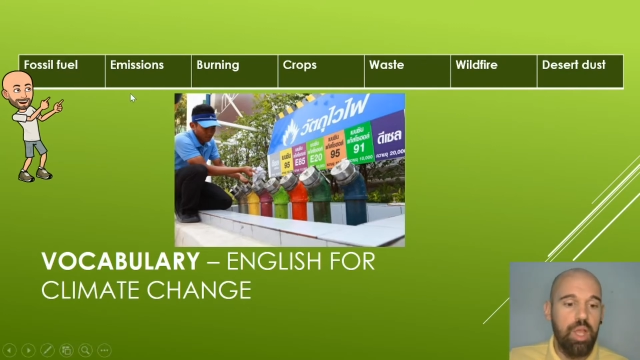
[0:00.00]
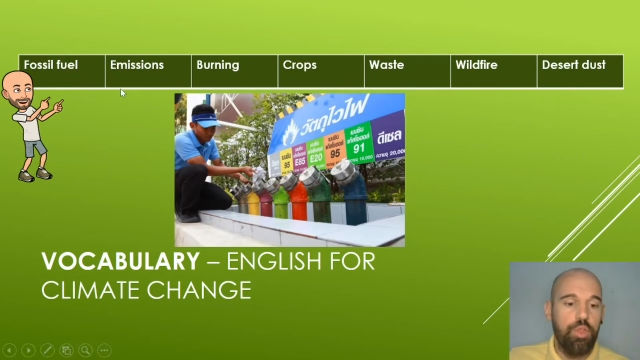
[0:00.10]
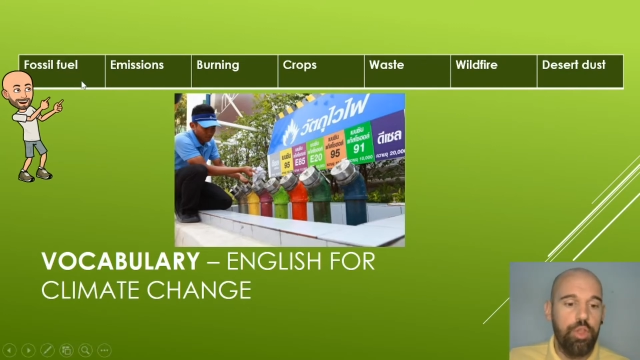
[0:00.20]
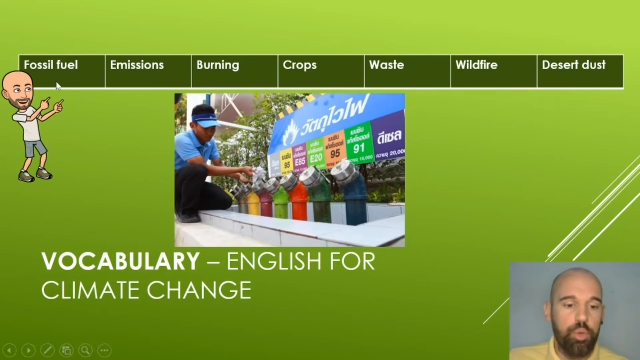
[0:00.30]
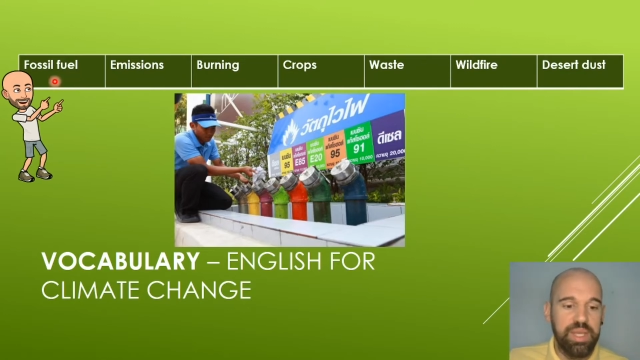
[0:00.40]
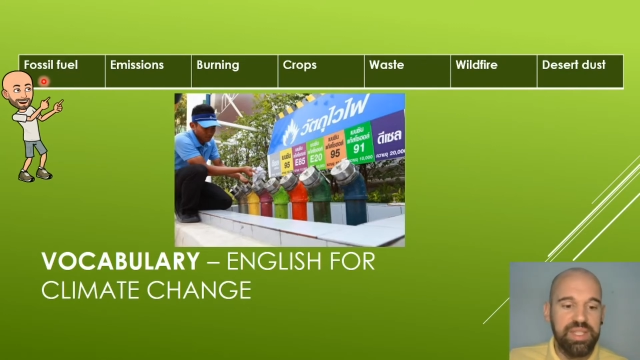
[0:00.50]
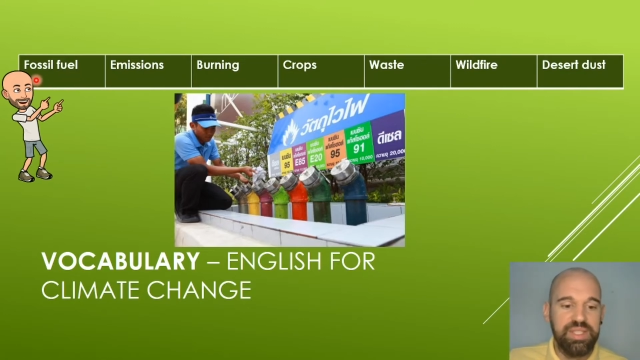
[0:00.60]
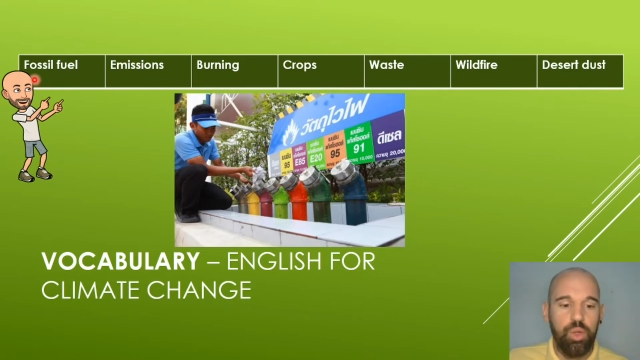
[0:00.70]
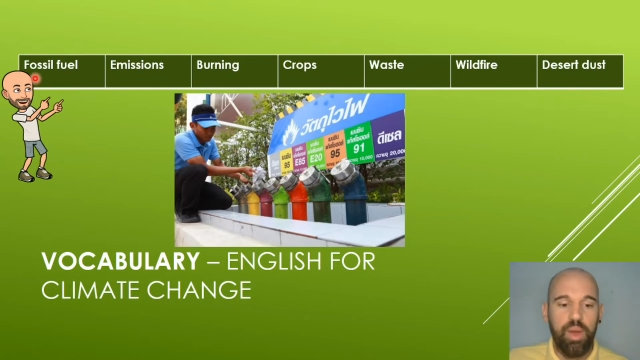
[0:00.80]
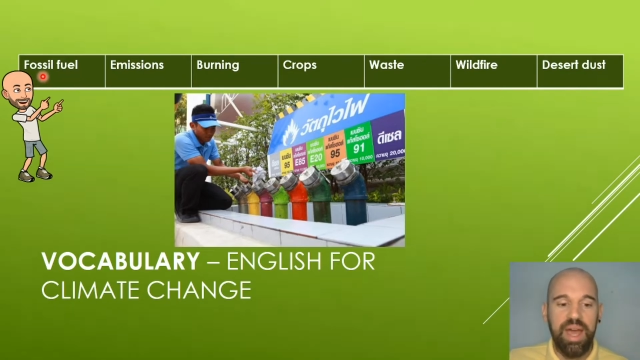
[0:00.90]
The reason
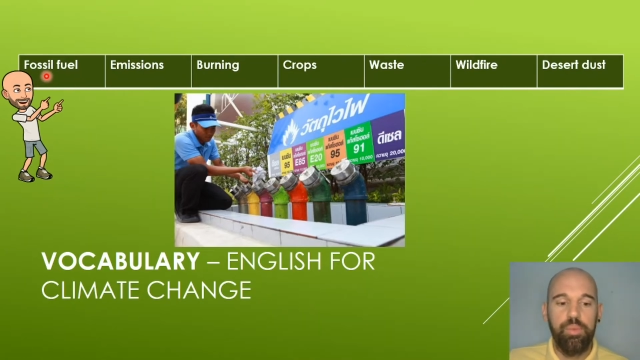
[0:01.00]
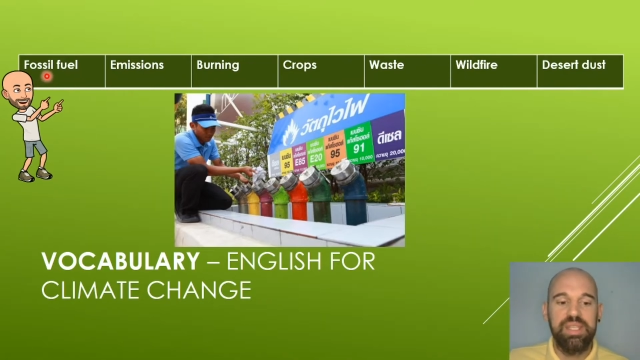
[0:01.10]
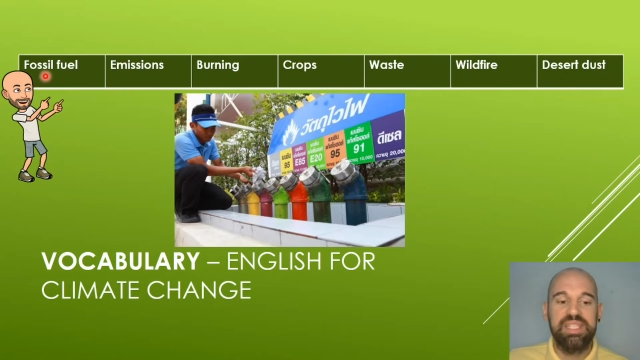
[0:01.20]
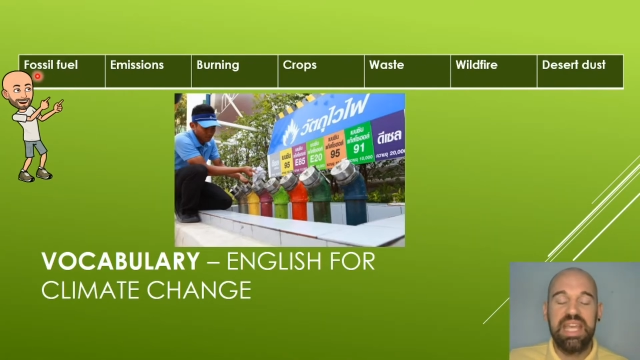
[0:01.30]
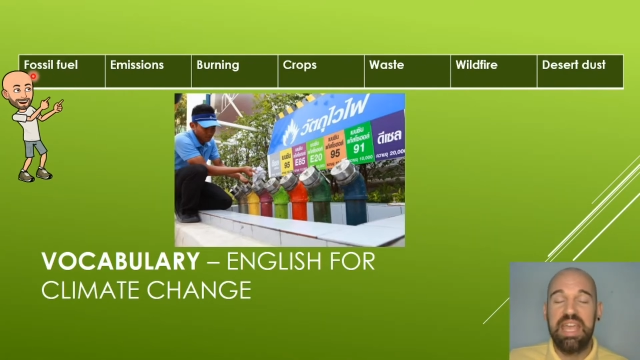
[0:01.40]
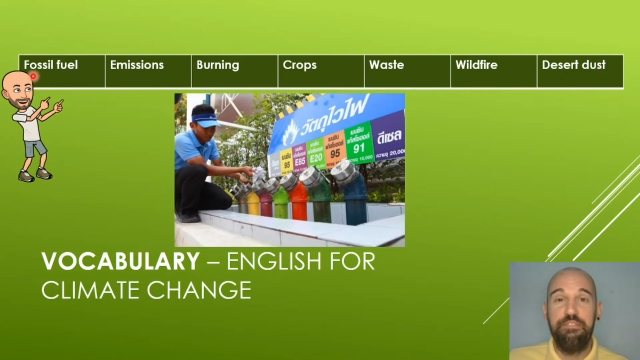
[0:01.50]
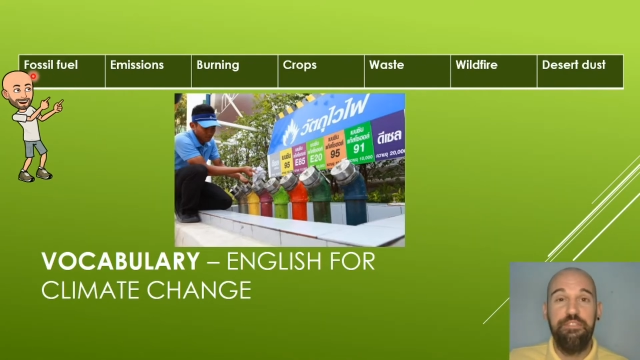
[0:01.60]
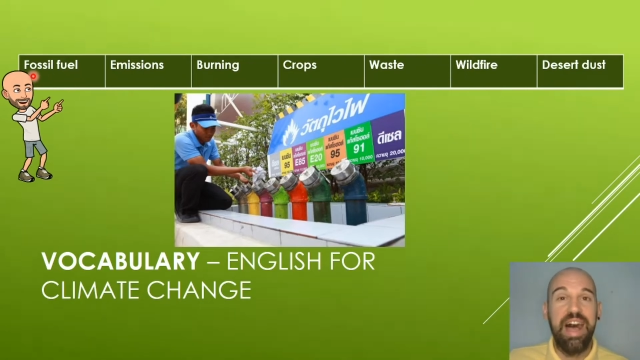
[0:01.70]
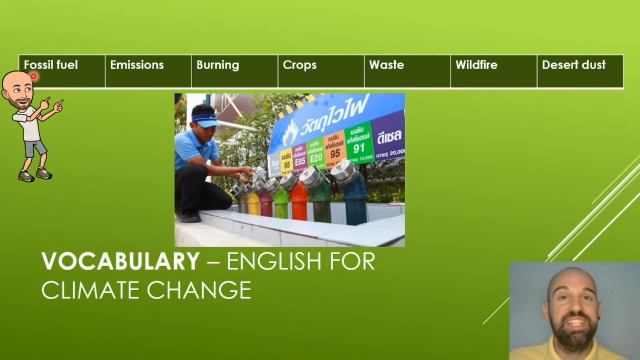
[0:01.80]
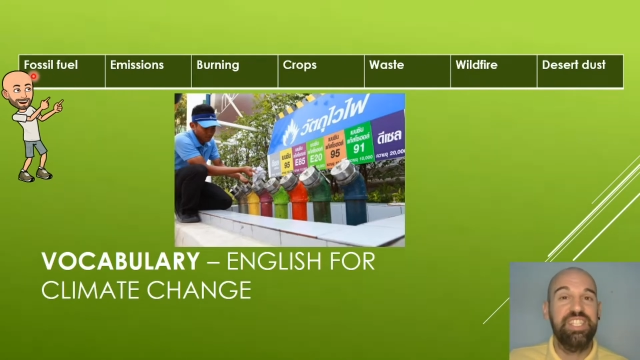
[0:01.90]
why we say
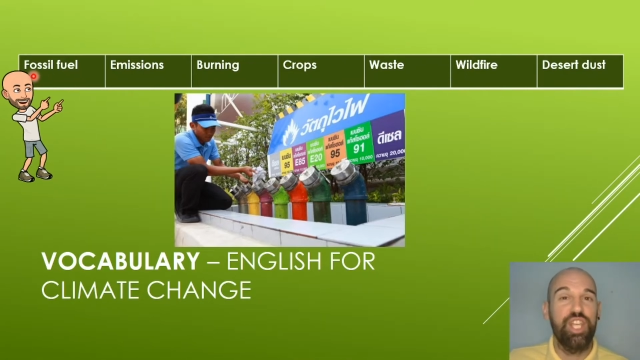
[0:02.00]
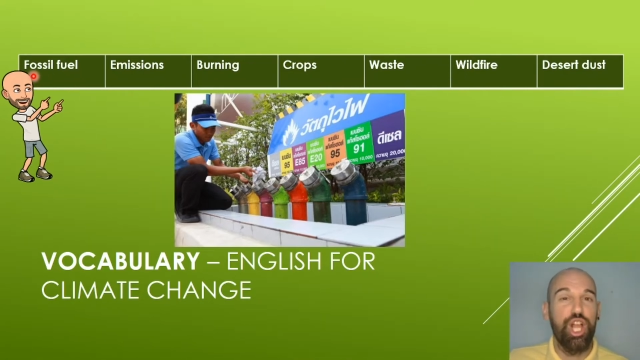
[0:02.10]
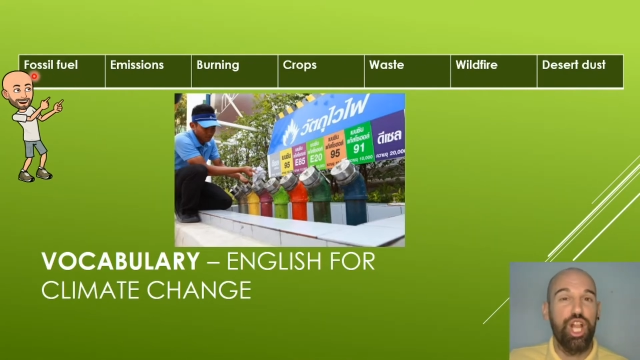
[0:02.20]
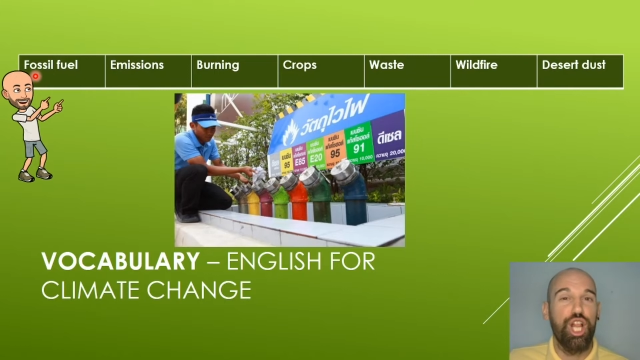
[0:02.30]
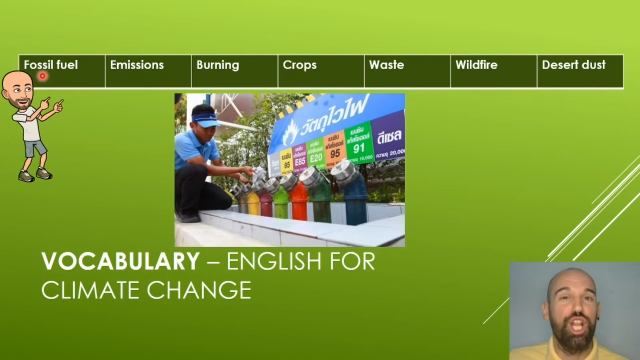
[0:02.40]
fossil